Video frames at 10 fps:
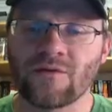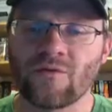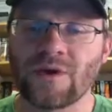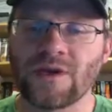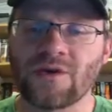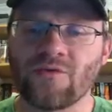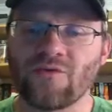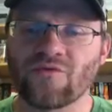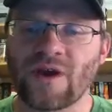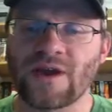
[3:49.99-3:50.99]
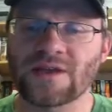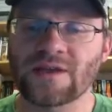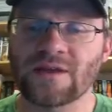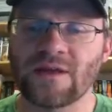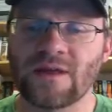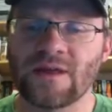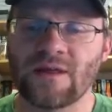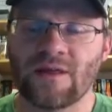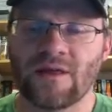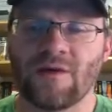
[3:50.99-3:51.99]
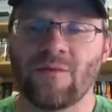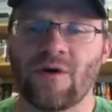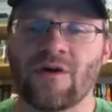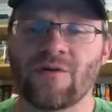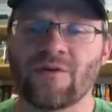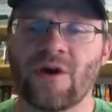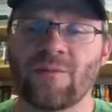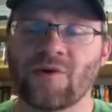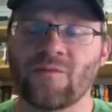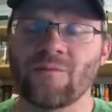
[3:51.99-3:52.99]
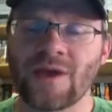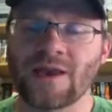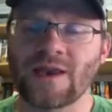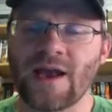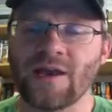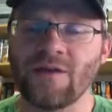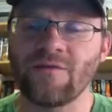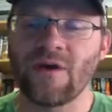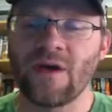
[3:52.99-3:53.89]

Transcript: we don't write our top term being negative.